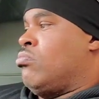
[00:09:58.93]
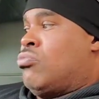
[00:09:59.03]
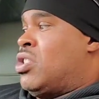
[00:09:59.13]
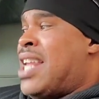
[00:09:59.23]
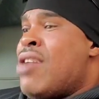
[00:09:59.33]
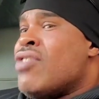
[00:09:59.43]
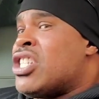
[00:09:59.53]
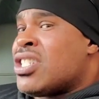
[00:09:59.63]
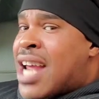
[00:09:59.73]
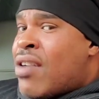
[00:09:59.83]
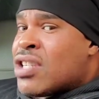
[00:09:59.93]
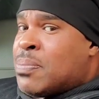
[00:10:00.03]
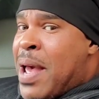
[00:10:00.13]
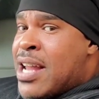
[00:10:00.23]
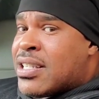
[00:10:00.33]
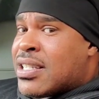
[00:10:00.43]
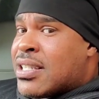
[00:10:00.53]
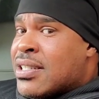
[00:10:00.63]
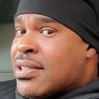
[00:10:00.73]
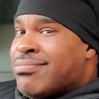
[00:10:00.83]
Same reach as Errol
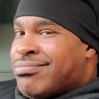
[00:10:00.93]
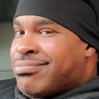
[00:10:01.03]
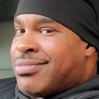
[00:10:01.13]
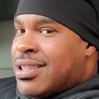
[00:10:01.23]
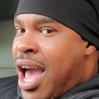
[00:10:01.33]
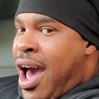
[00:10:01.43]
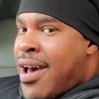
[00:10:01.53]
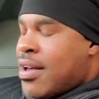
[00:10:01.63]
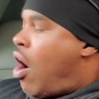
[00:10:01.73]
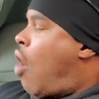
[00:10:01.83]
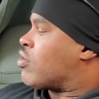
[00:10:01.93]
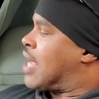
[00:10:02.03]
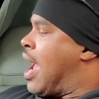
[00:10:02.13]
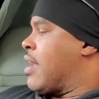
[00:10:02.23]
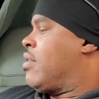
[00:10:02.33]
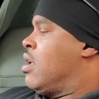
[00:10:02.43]
Spence. Yeah? Okay.